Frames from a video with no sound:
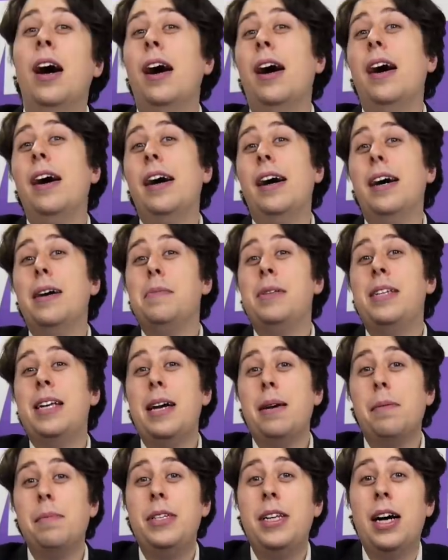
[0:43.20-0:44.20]
Hi, I'm
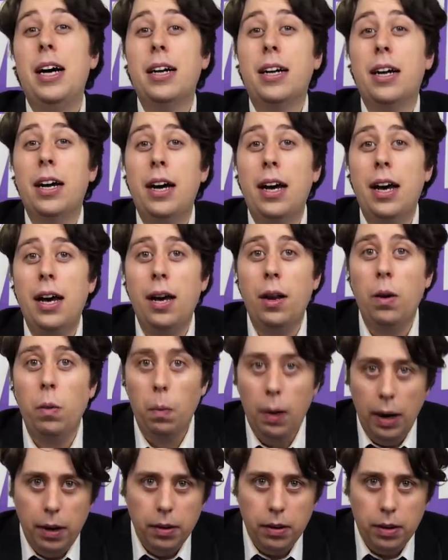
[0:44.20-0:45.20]
Sam Tucker
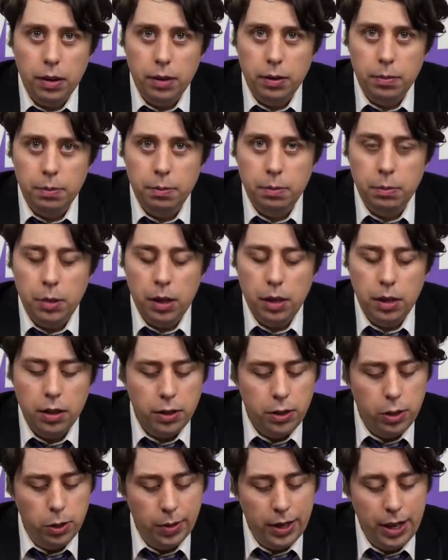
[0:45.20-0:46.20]
and
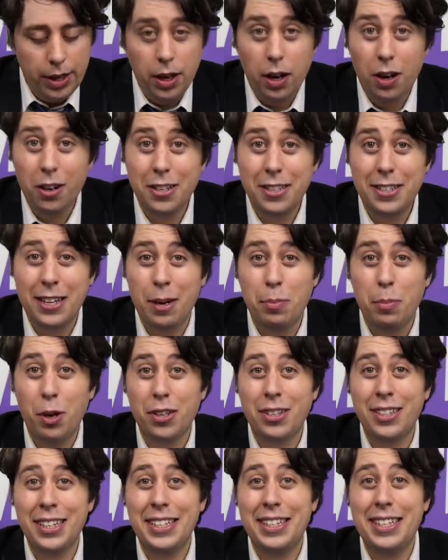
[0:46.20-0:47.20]
welcome to another Honest
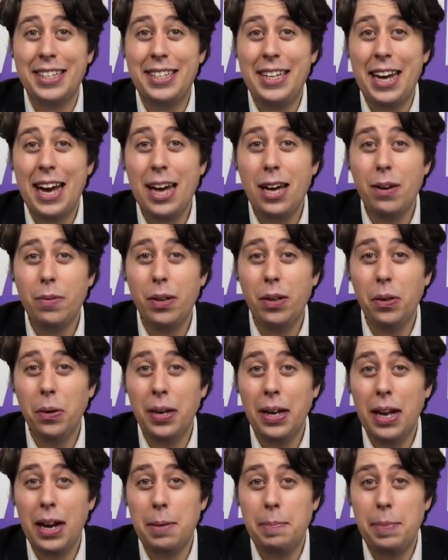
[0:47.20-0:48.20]
Unboxing. Today we're
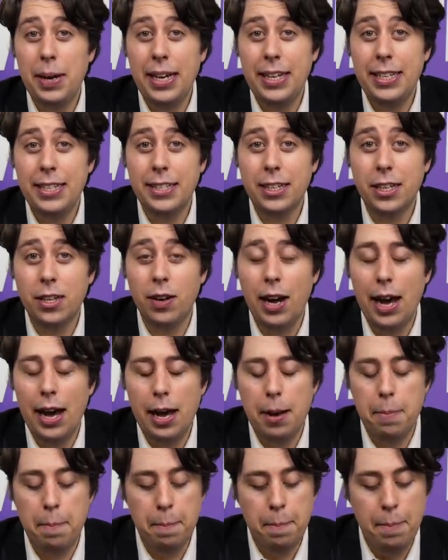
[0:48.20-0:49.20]
looking at a piece of
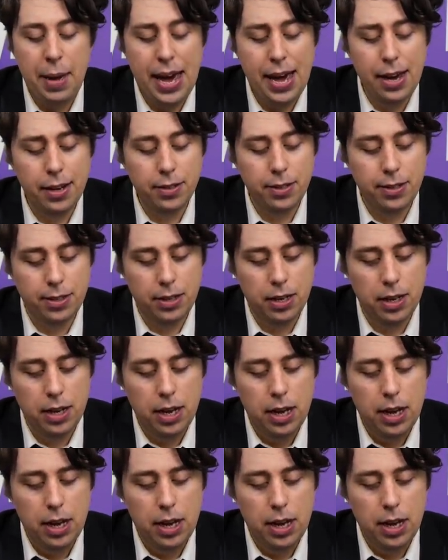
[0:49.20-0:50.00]
cra a mouse